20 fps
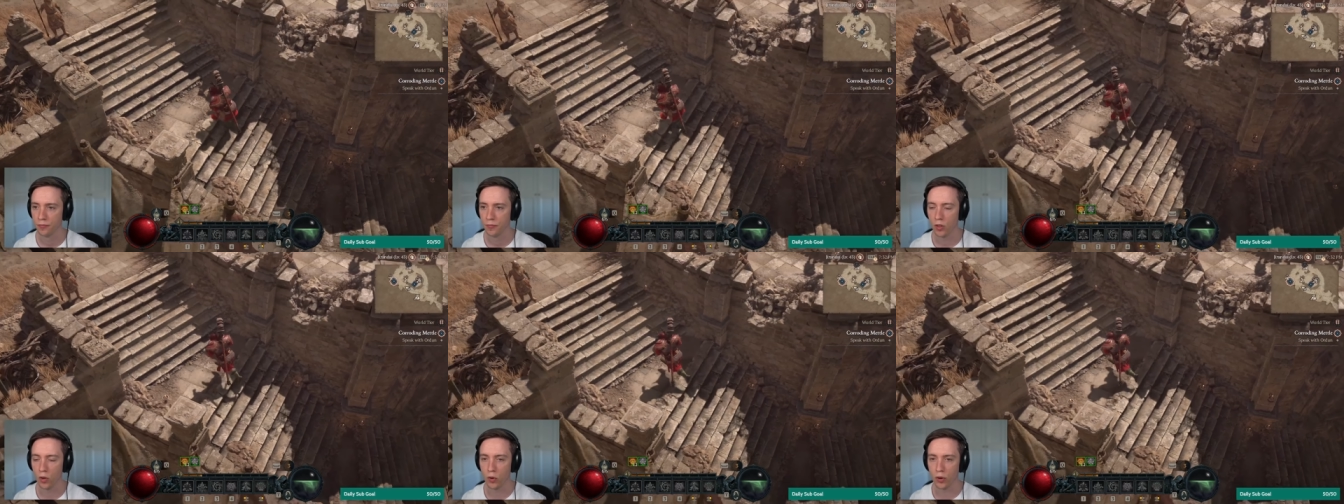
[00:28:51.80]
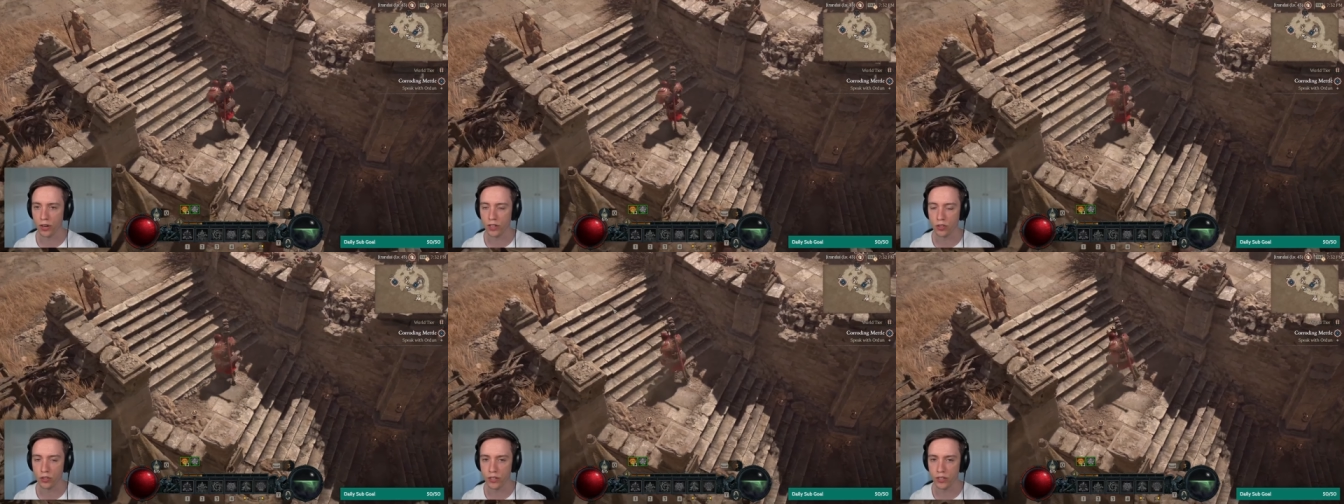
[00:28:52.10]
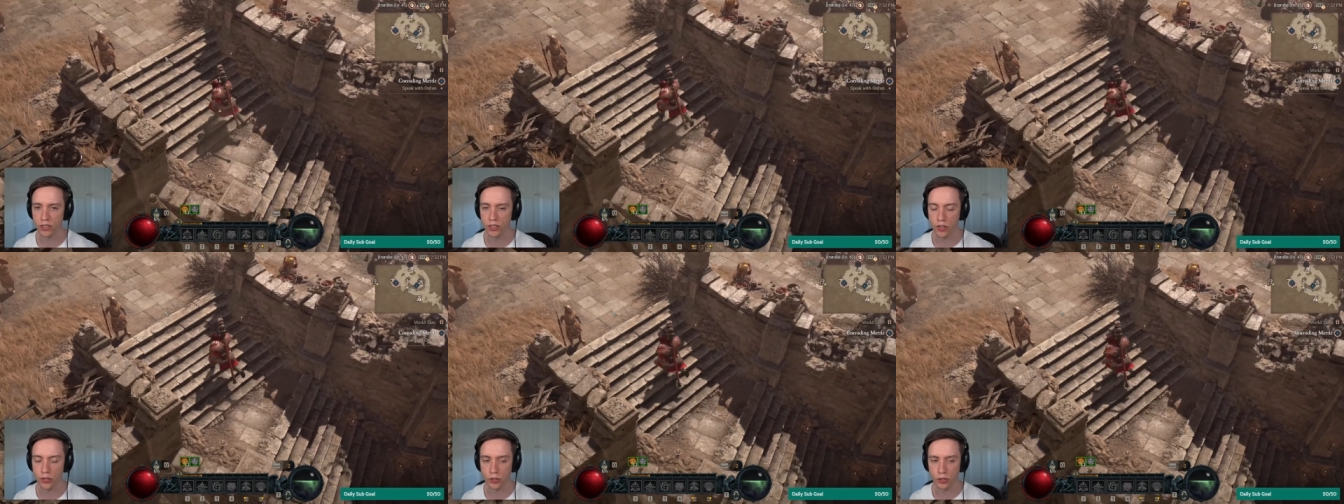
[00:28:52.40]
Okay, so
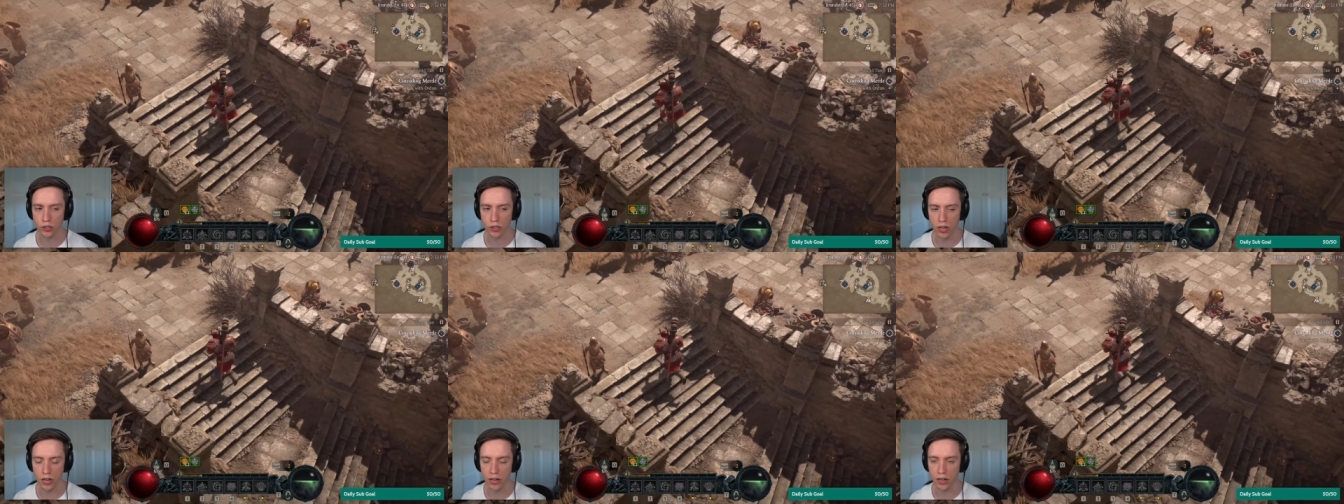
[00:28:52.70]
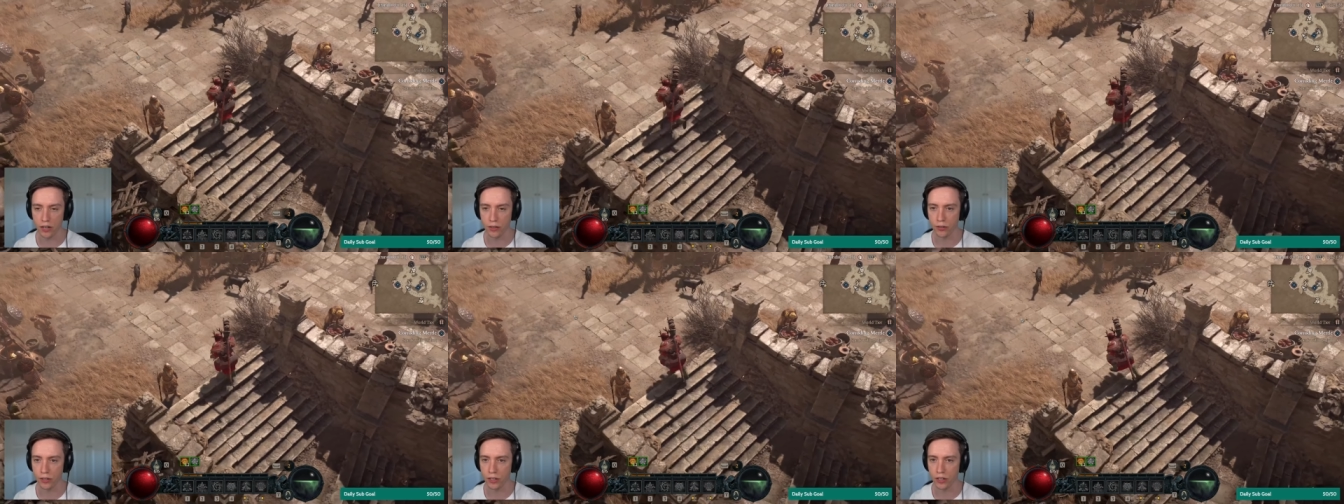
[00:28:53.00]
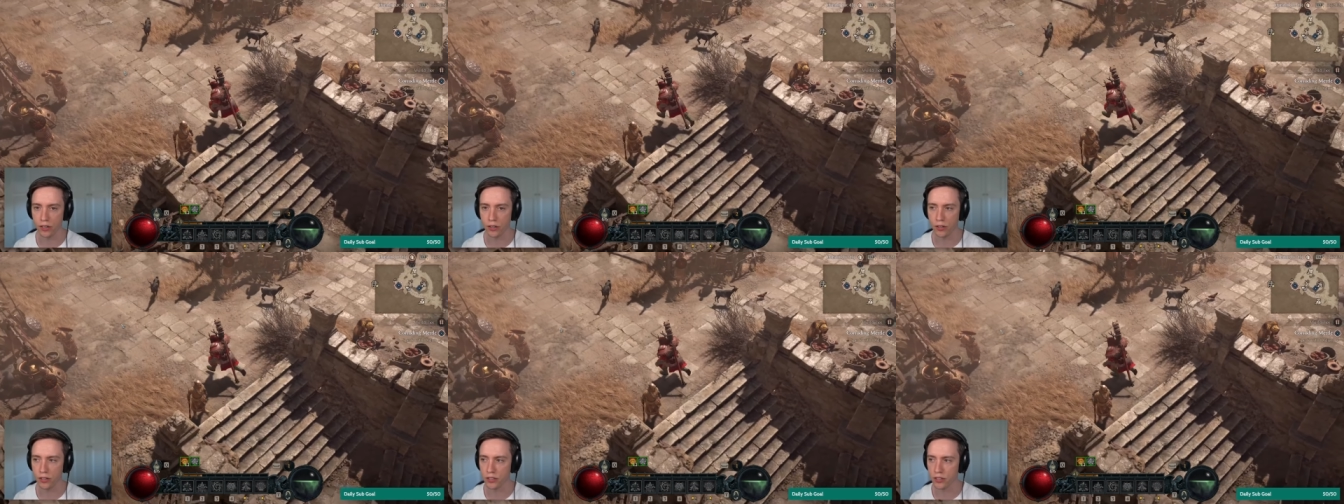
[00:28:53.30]
this little side
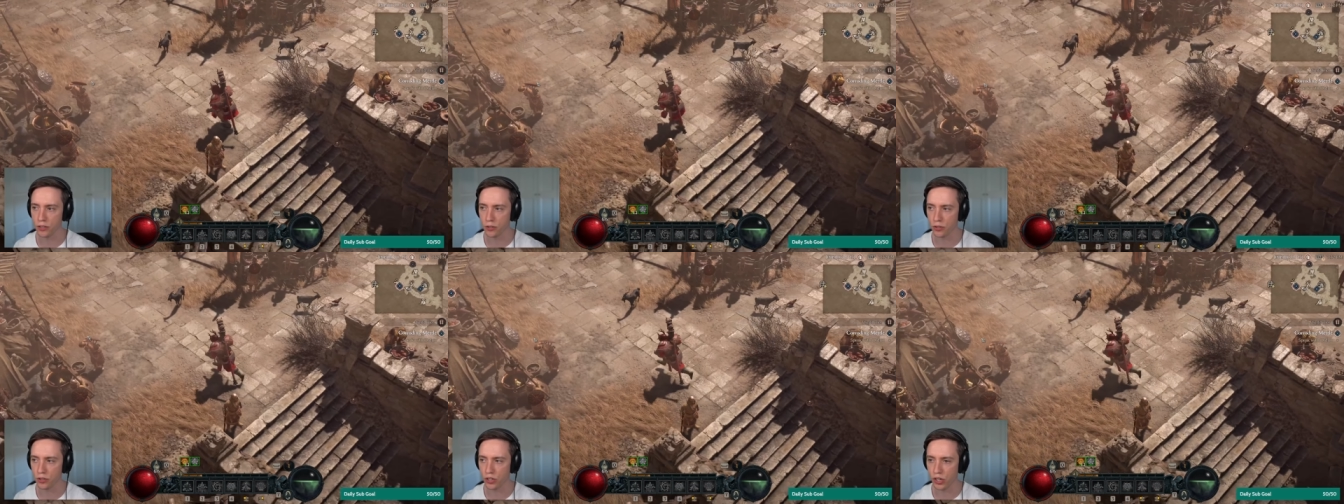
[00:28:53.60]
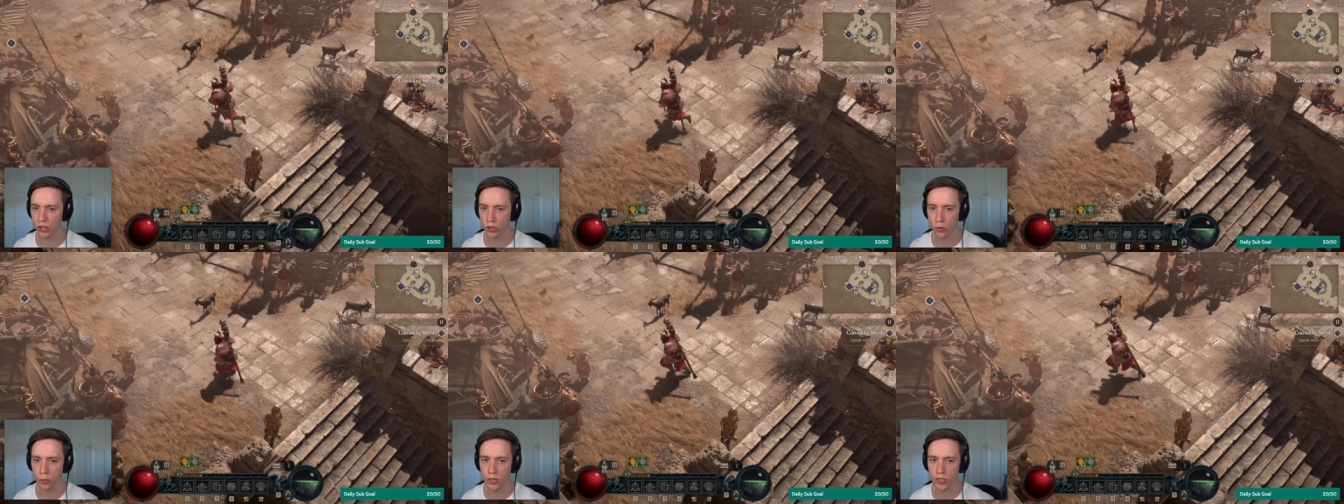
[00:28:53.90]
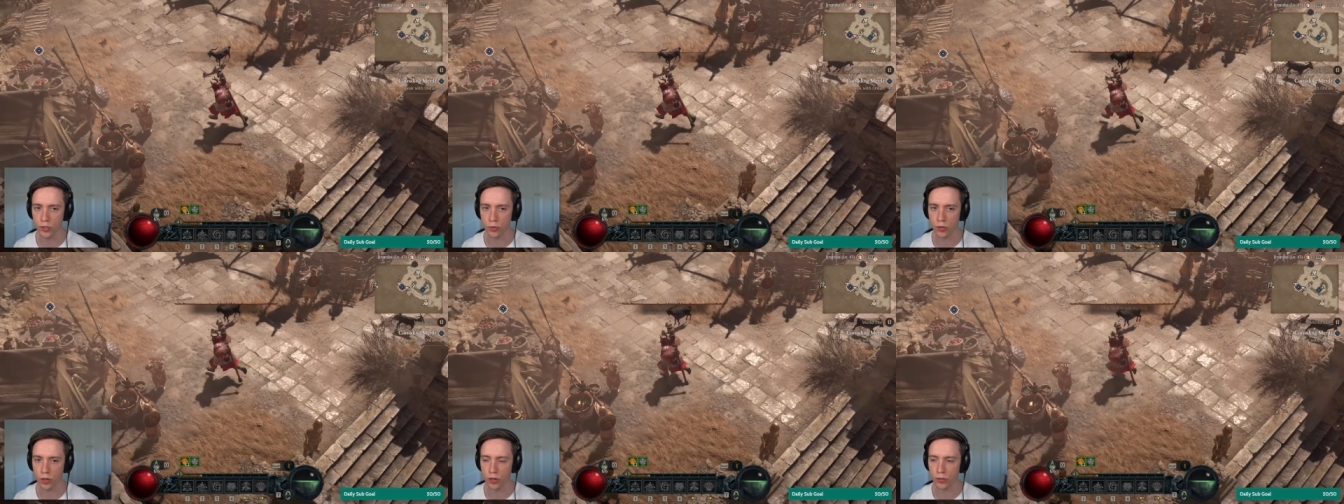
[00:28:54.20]
area, this little side
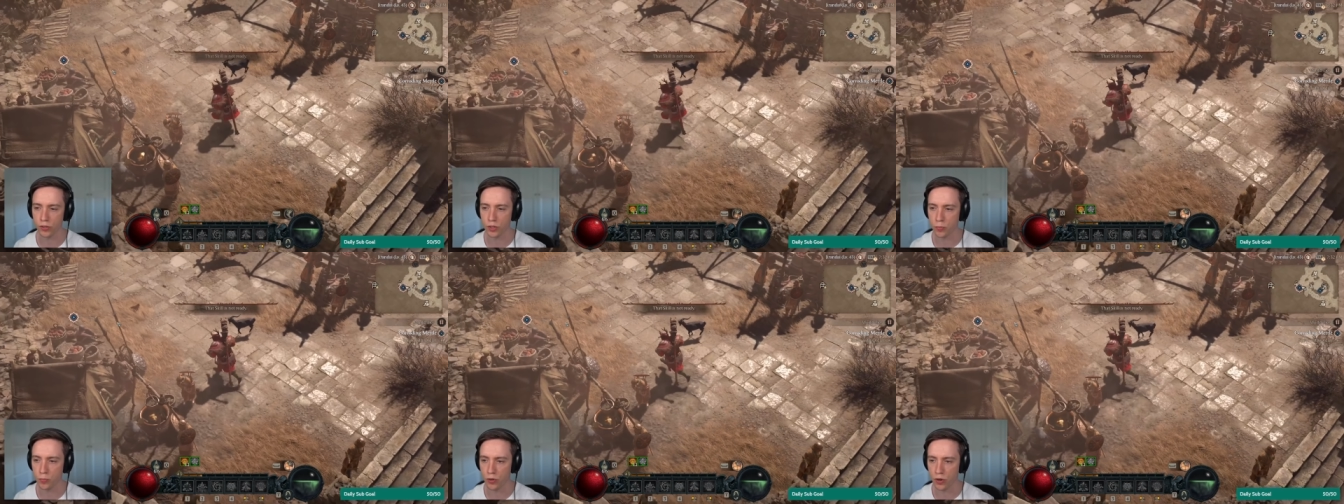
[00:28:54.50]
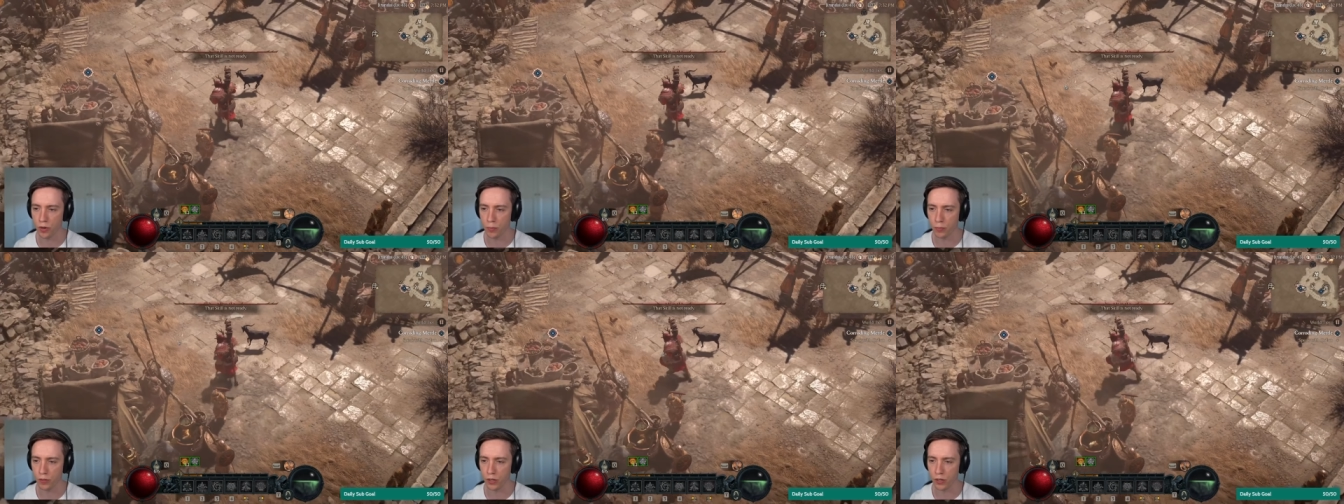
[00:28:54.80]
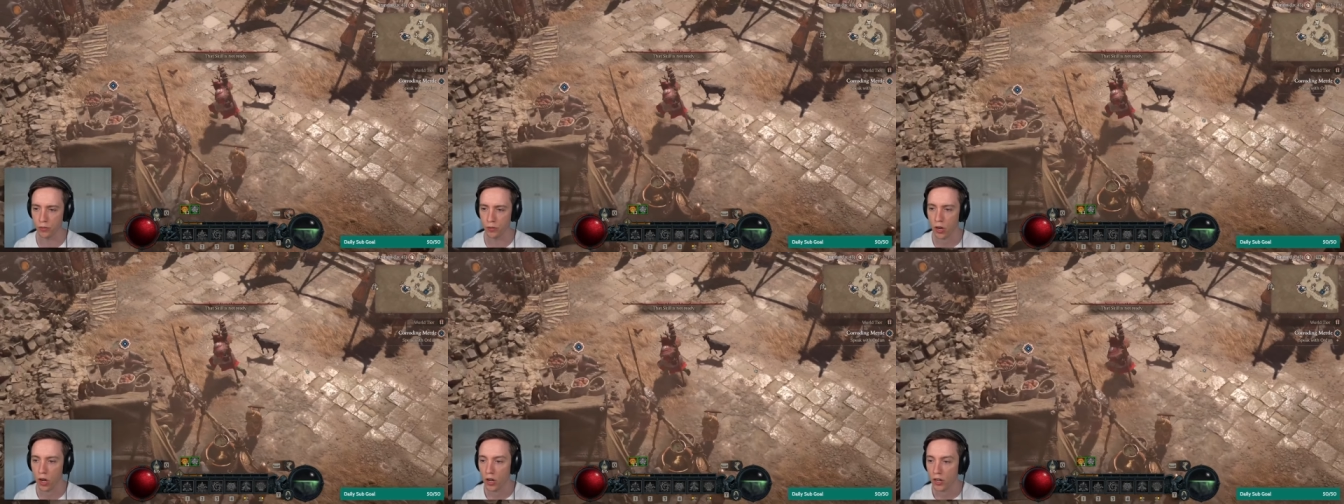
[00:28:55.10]
quest oh, rather, has brought me
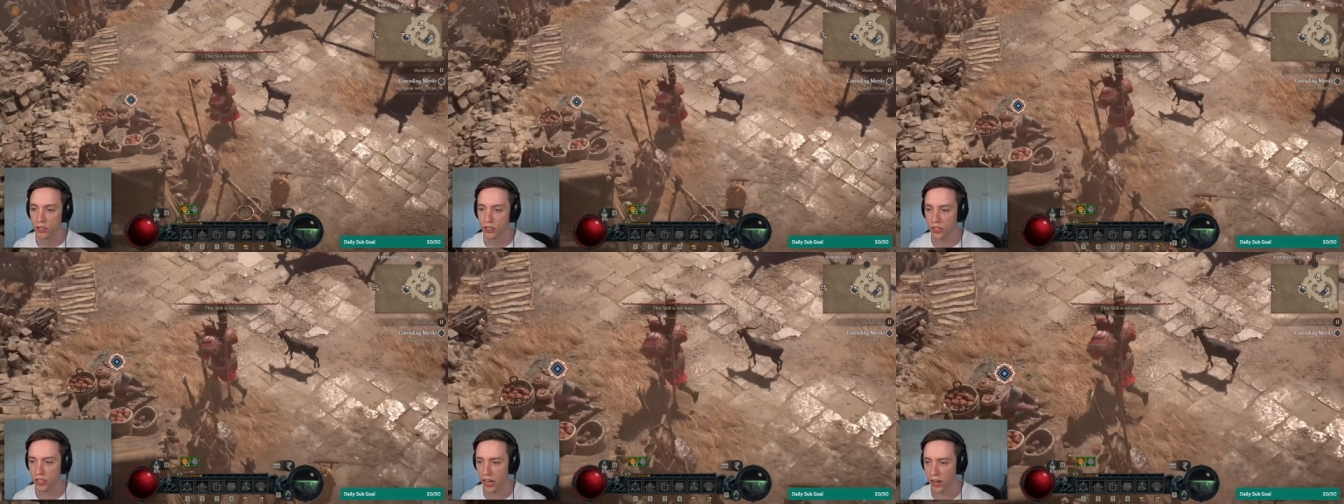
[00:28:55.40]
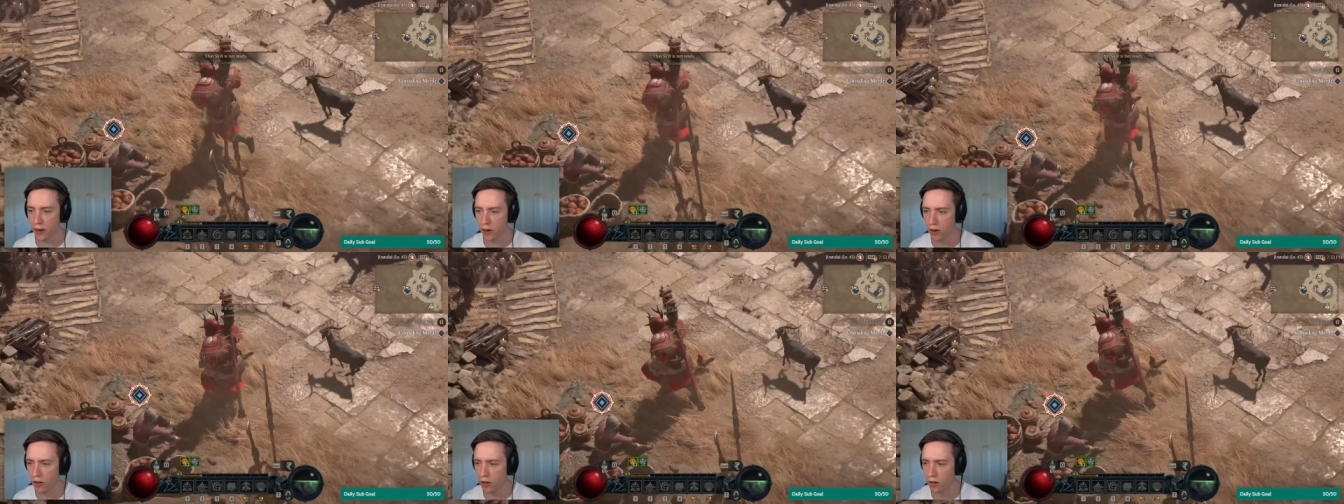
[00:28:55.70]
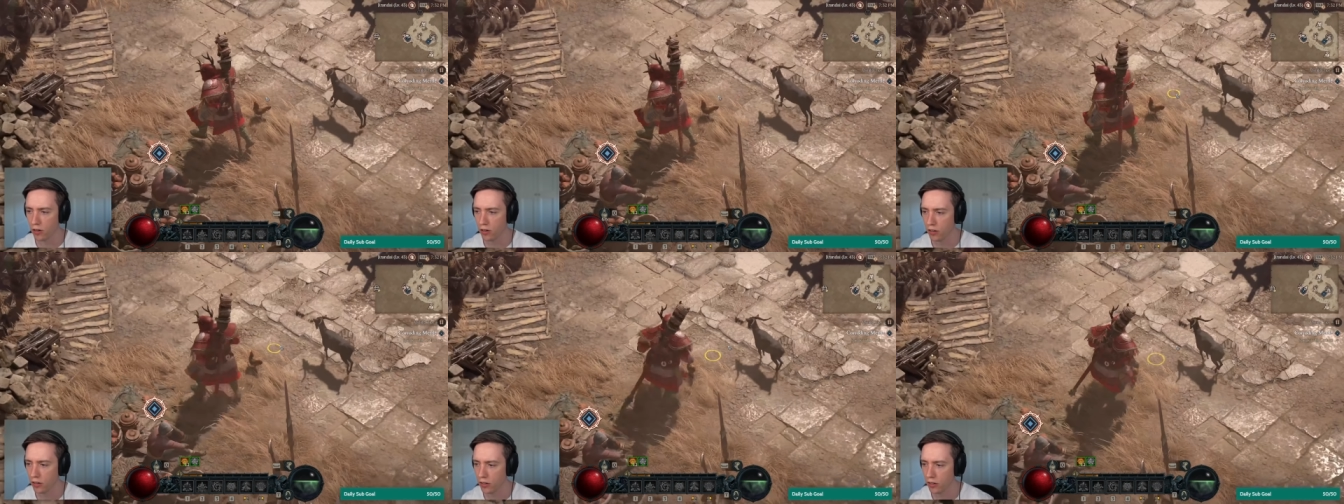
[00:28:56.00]
up.
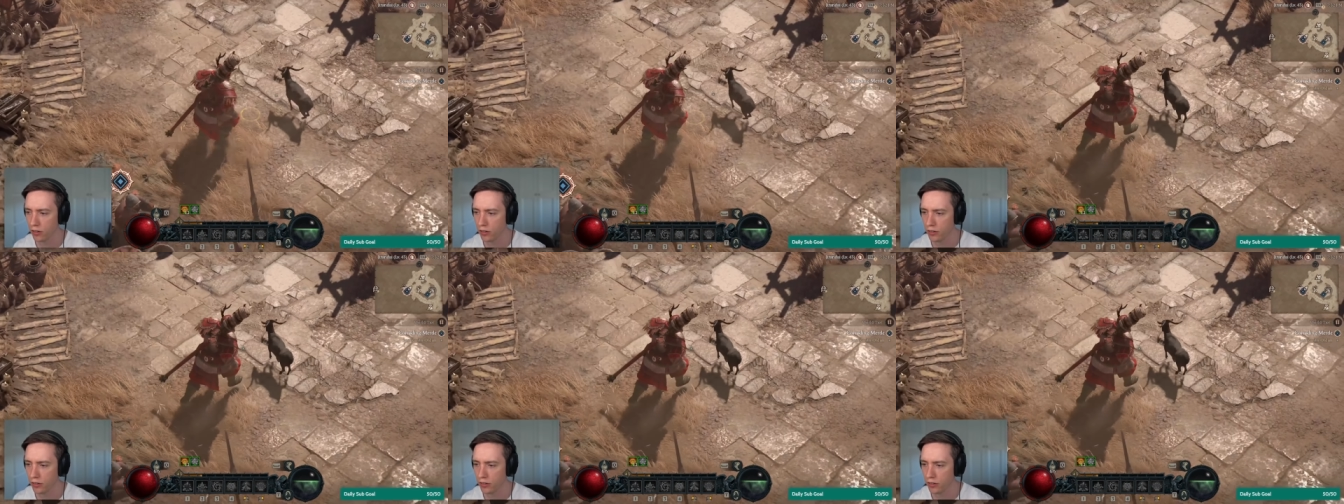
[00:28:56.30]
Cyril!